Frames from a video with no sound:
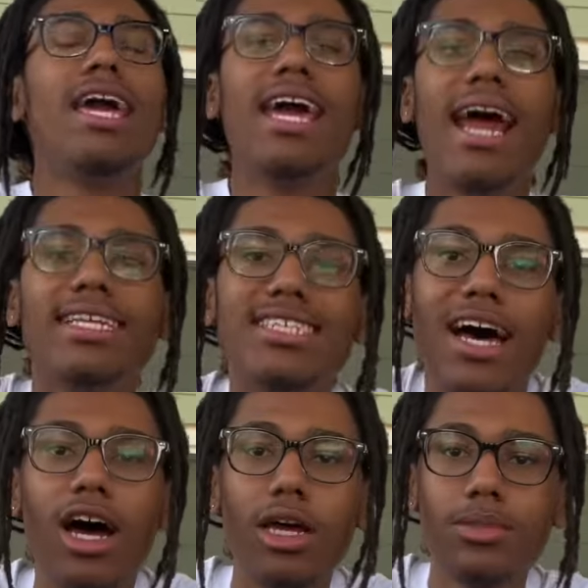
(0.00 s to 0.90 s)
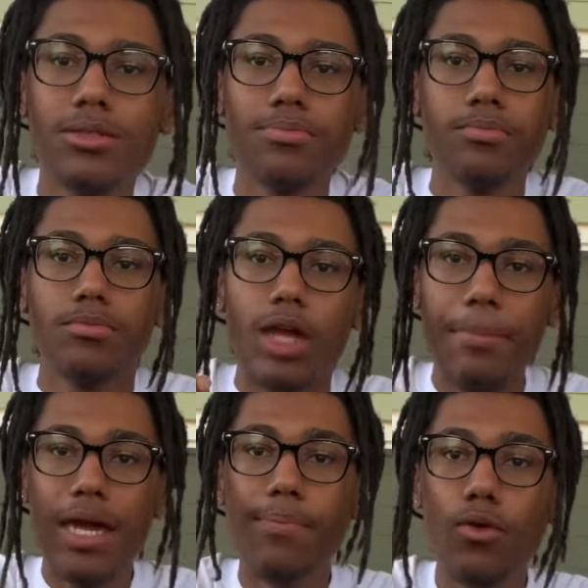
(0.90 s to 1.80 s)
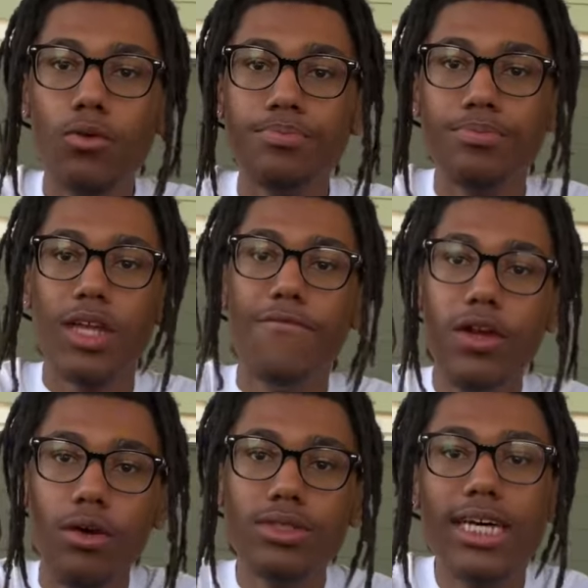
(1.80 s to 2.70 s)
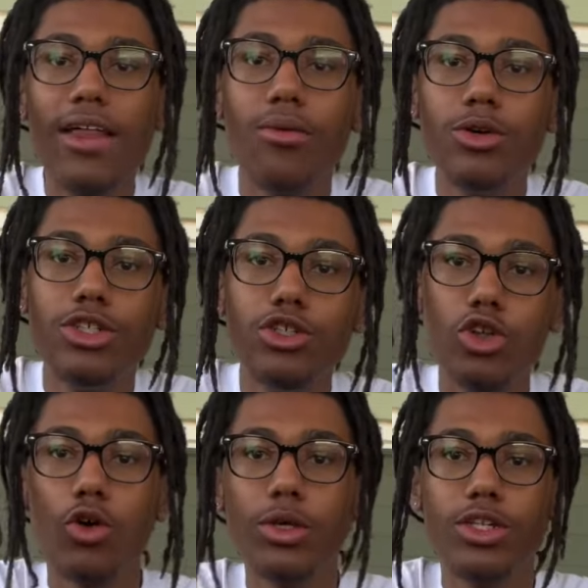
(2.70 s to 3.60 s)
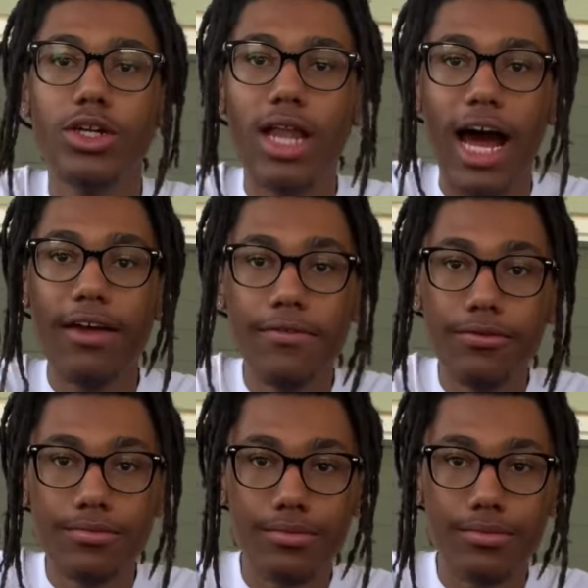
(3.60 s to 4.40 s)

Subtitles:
And at times, people, if you don't tell them what you're doing with your life,